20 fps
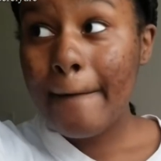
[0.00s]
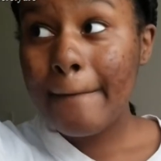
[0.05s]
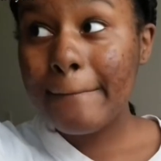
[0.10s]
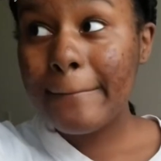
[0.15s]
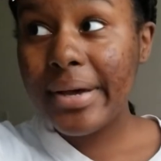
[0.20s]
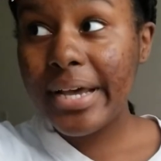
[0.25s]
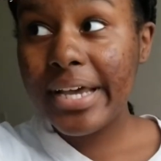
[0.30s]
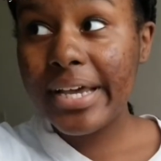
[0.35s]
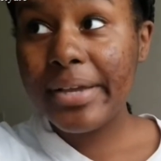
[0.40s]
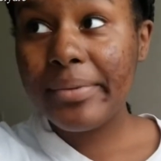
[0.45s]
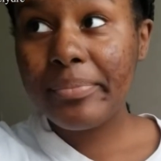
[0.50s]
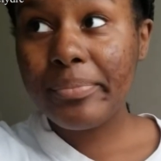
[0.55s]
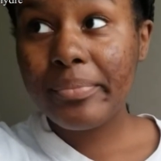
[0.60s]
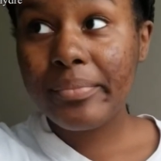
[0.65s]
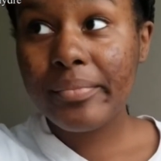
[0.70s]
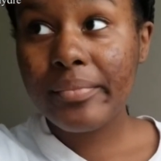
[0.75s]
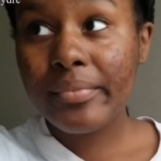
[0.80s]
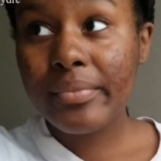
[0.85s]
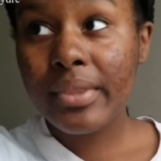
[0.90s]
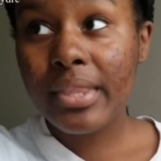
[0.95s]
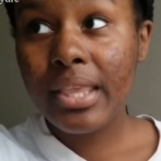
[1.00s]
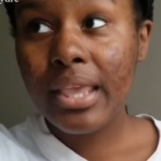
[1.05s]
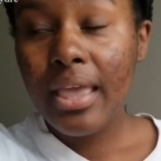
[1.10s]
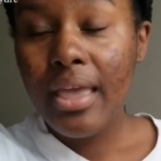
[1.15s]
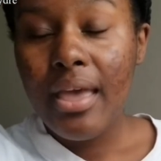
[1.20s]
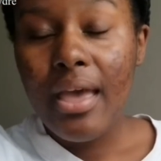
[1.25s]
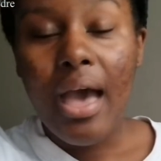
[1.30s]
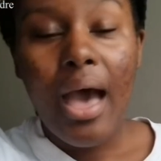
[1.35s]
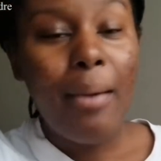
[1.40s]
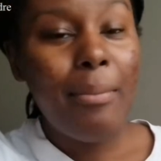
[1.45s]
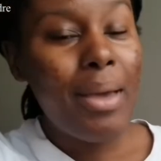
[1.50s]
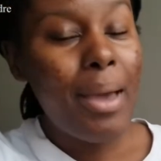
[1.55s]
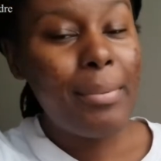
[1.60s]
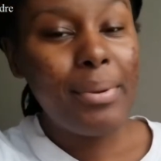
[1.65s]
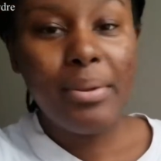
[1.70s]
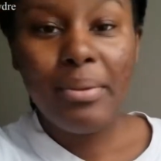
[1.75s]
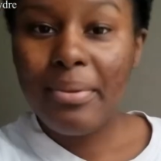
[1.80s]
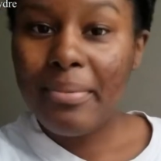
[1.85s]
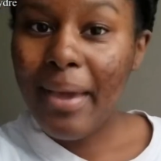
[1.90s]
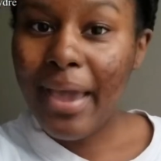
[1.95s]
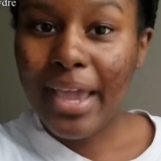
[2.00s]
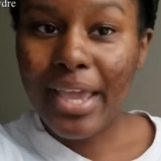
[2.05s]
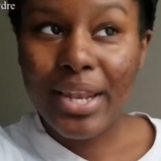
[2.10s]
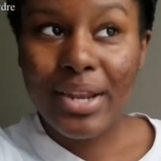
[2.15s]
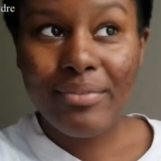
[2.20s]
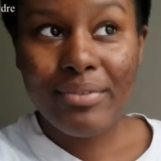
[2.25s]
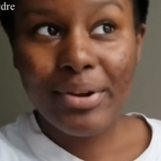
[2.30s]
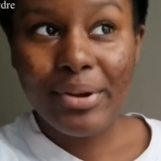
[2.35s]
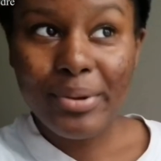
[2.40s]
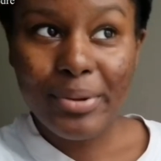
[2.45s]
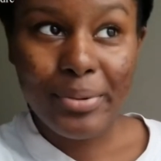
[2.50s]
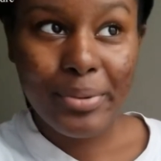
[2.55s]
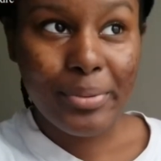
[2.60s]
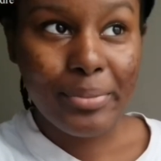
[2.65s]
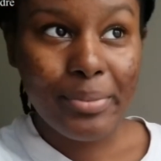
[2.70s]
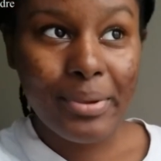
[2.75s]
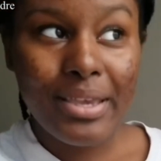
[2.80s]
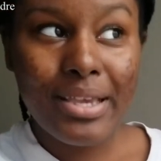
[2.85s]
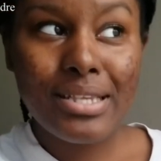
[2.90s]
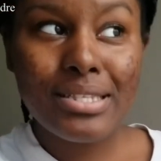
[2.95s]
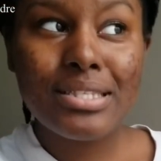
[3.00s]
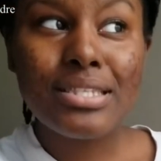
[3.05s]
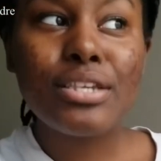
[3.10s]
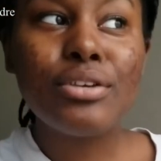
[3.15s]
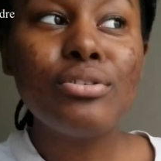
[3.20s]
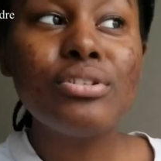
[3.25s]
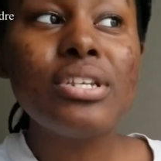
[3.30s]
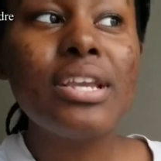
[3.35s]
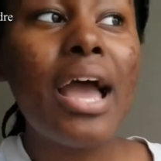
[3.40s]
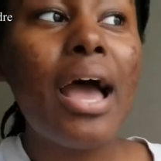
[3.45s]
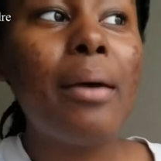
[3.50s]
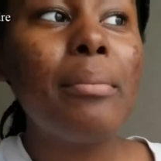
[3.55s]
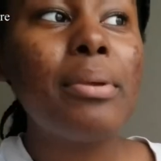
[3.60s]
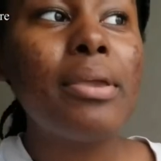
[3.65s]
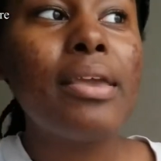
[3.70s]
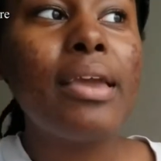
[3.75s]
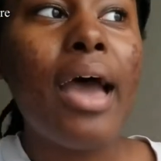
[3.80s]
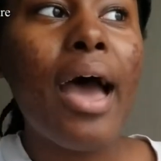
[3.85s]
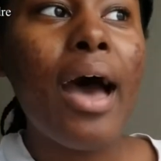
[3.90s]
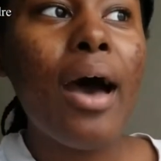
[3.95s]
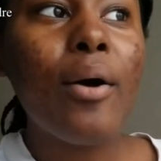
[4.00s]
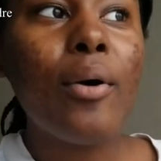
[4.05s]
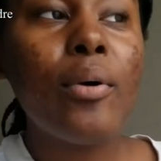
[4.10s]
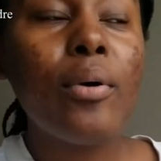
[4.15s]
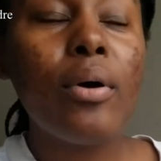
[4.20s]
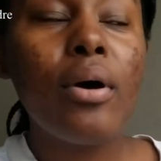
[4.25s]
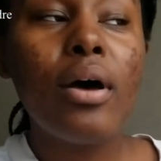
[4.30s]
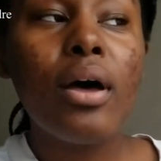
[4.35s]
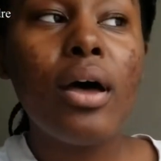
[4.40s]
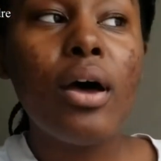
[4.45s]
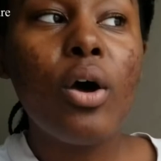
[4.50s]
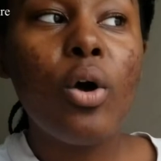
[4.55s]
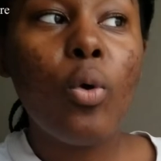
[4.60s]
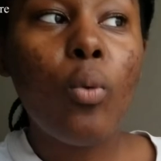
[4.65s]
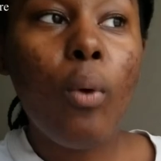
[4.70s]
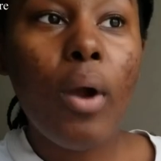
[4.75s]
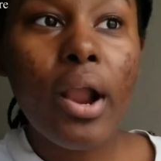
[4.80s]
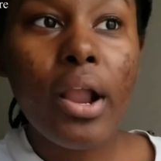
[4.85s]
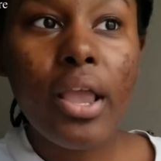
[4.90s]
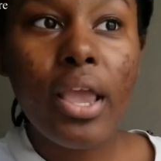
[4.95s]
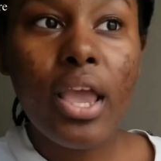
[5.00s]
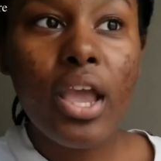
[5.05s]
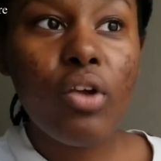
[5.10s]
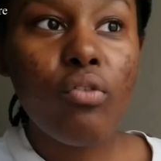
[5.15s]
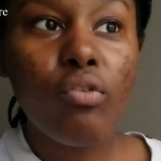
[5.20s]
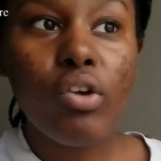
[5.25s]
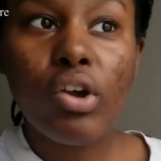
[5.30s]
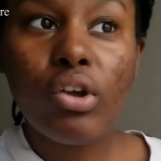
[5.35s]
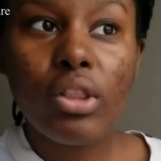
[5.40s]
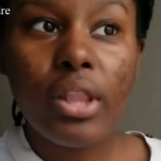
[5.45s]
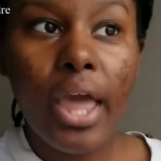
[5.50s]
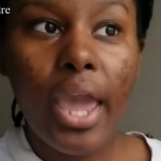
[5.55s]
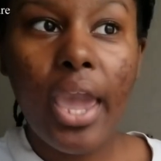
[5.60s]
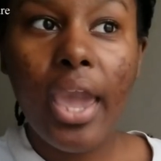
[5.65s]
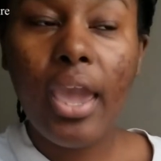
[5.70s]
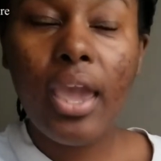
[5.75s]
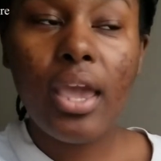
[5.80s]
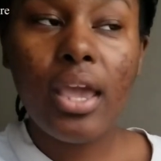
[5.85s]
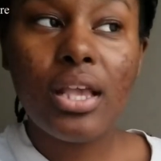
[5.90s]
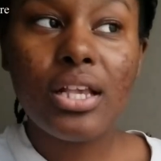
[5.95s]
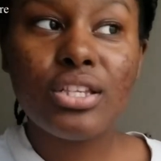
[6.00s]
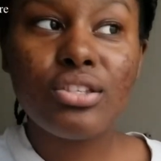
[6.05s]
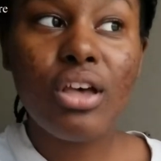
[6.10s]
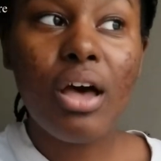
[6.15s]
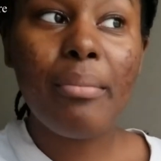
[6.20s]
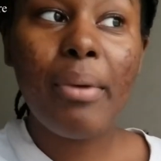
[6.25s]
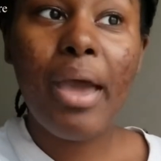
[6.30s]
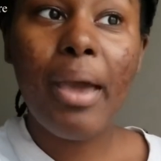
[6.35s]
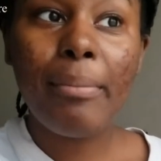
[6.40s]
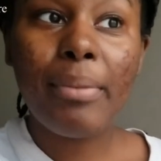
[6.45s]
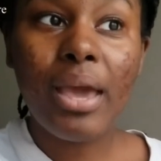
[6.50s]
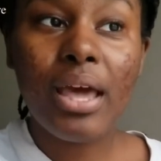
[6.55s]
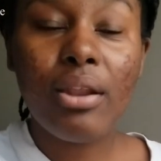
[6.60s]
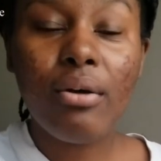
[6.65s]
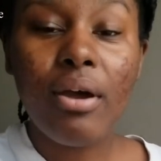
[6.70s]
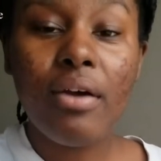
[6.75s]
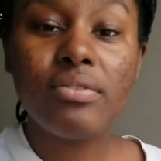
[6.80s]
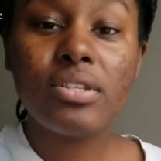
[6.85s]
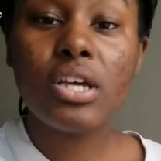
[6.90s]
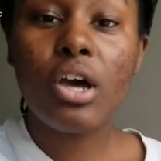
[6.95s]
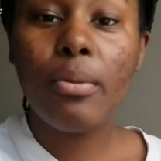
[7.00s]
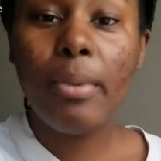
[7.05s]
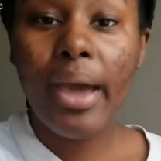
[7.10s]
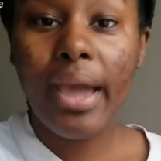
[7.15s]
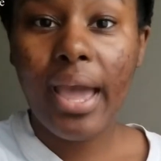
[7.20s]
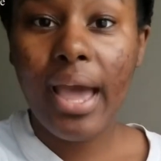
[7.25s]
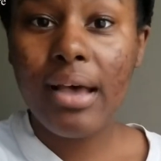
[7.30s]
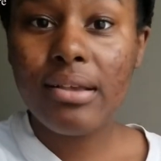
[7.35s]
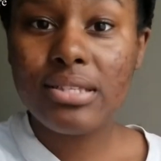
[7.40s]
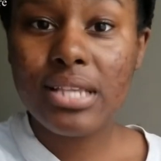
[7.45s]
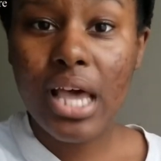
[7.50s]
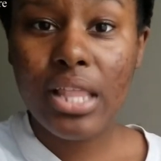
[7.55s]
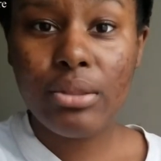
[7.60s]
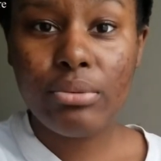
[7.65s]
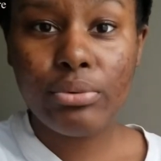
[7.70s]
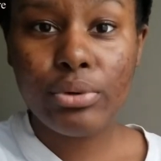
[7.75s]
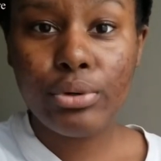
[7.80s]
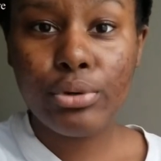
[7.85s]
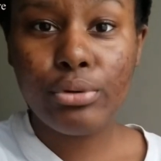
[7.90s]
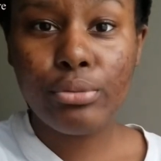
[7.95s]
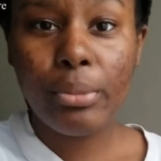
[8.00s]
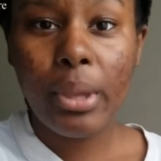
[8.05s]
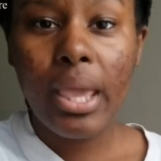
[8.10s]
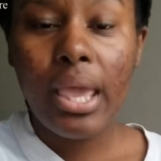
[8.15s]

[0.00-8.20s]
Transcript: But I'm happy to be back in the room, because usually I'll be out working real late, so I'm happy I don't have to go back outside the room